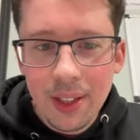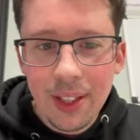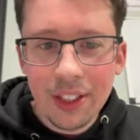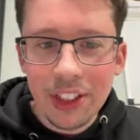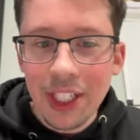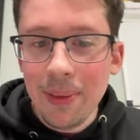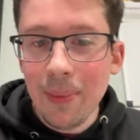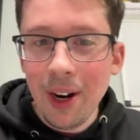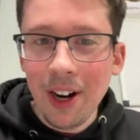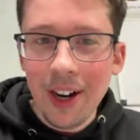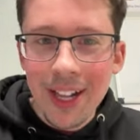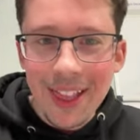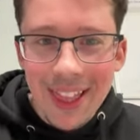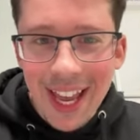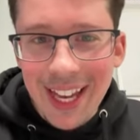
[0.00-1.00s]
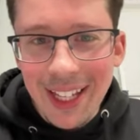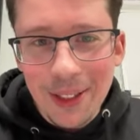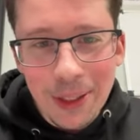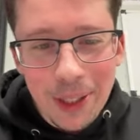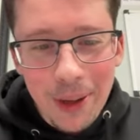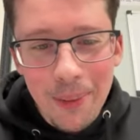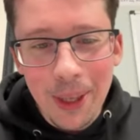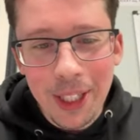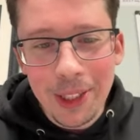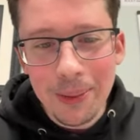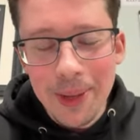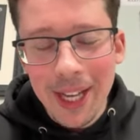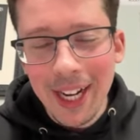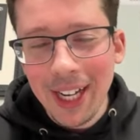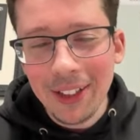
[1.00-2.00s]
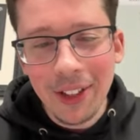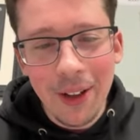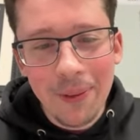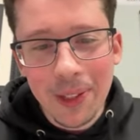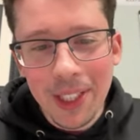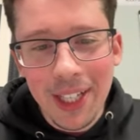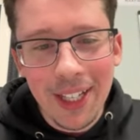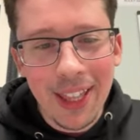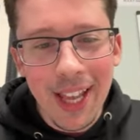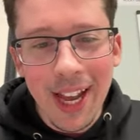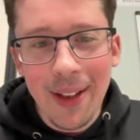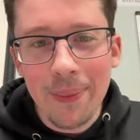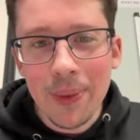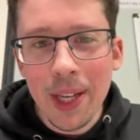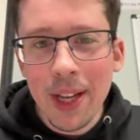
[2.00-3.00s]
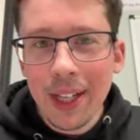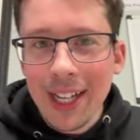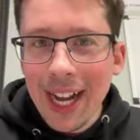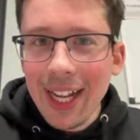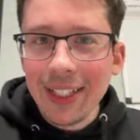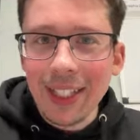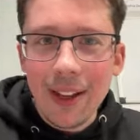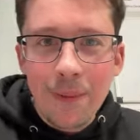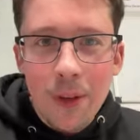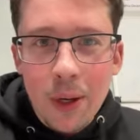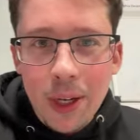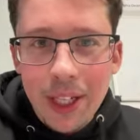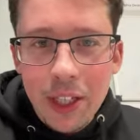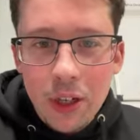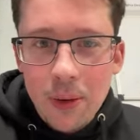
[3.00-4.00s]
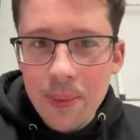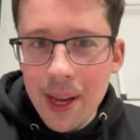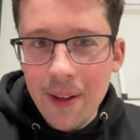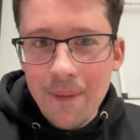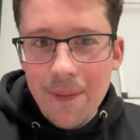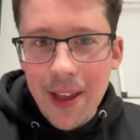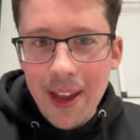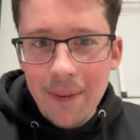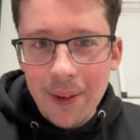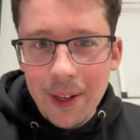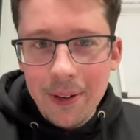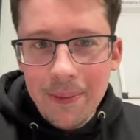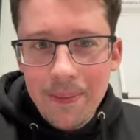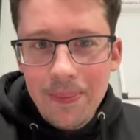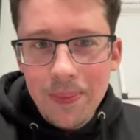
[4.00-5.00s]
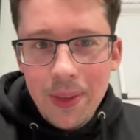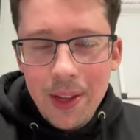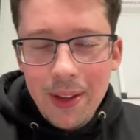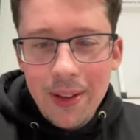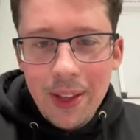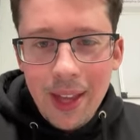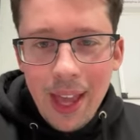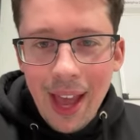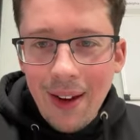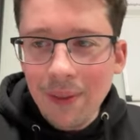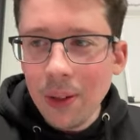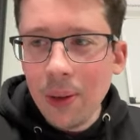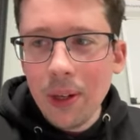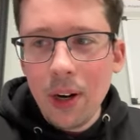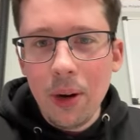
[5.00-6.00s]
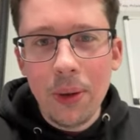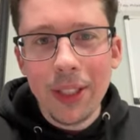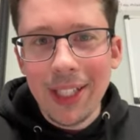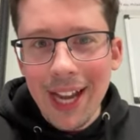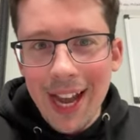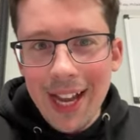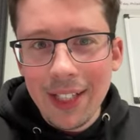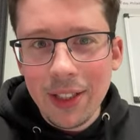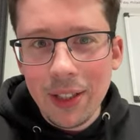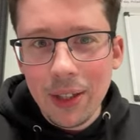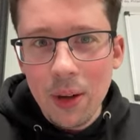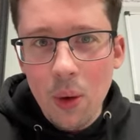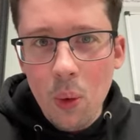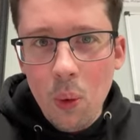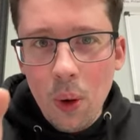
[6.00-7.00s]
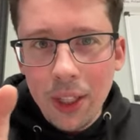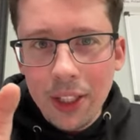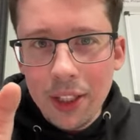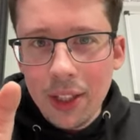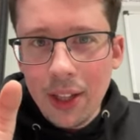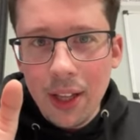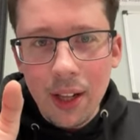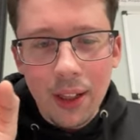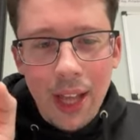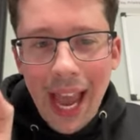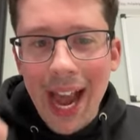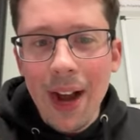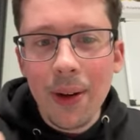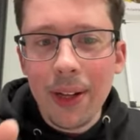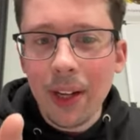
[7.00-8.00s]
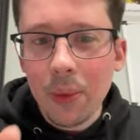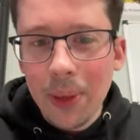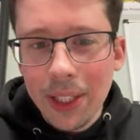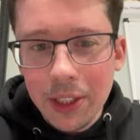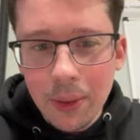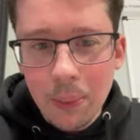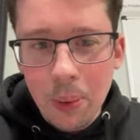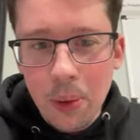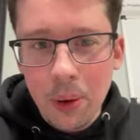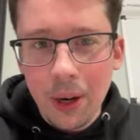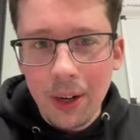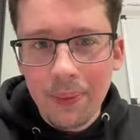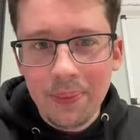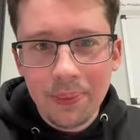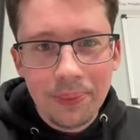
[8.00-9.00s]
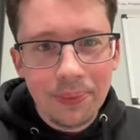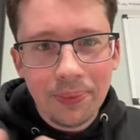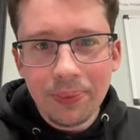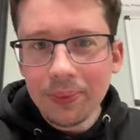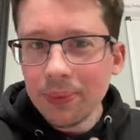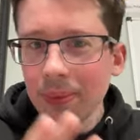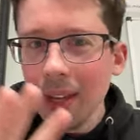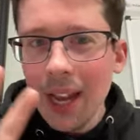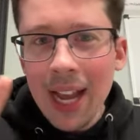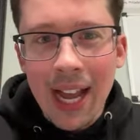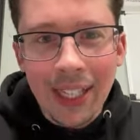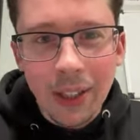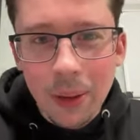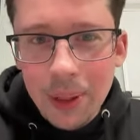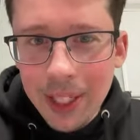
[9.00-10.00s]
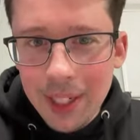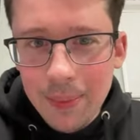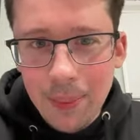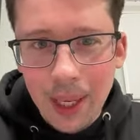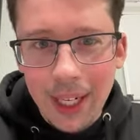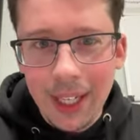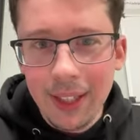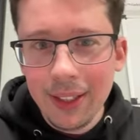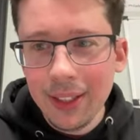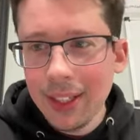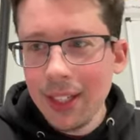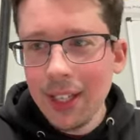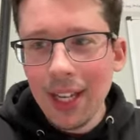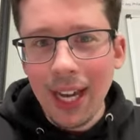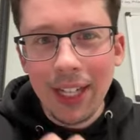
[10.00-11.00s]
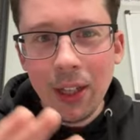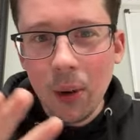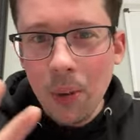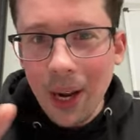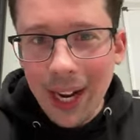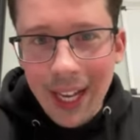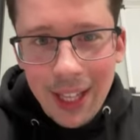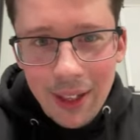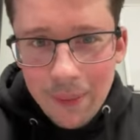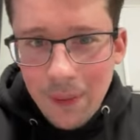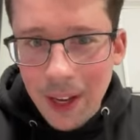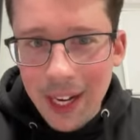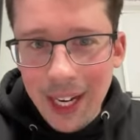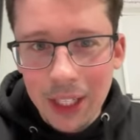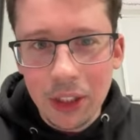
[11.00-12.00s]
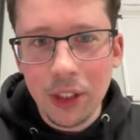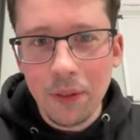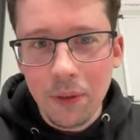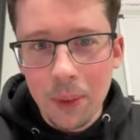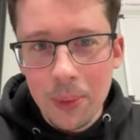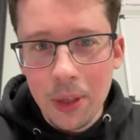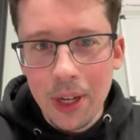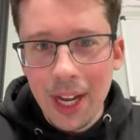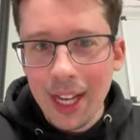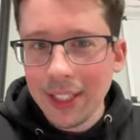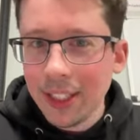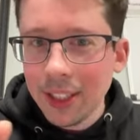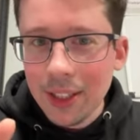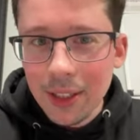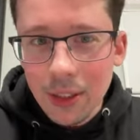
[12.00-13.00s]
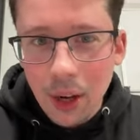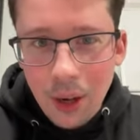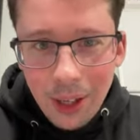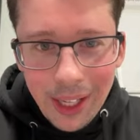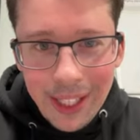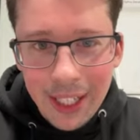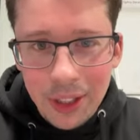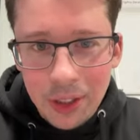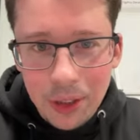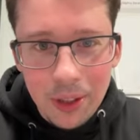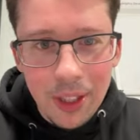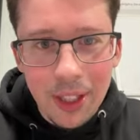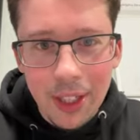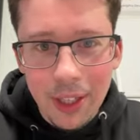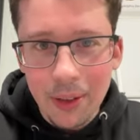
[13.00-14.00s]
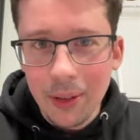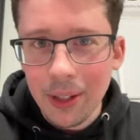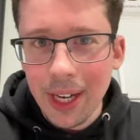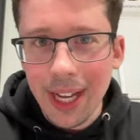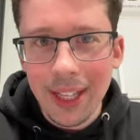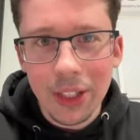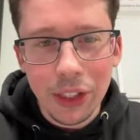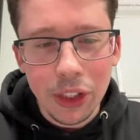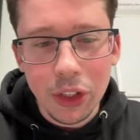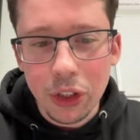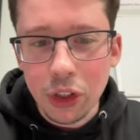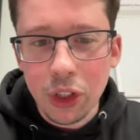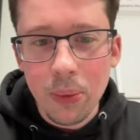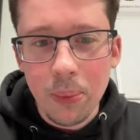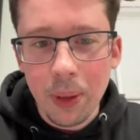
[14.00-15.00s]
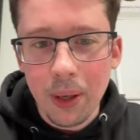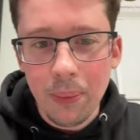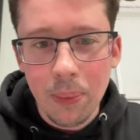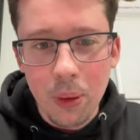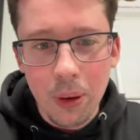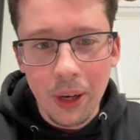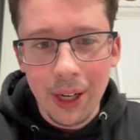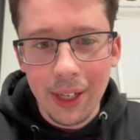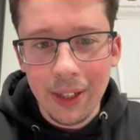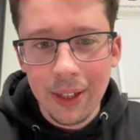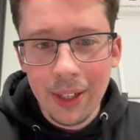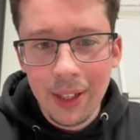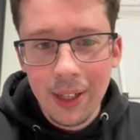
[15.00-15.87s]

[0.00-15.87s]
G Martin, thank you so much, man. I love seeing that. Guys, if you can do me a favor, everyone always asks, what's the, how can we support? I don't need money. I don't want anything financial from you guys. This is all I need you to do, okay? This is super important.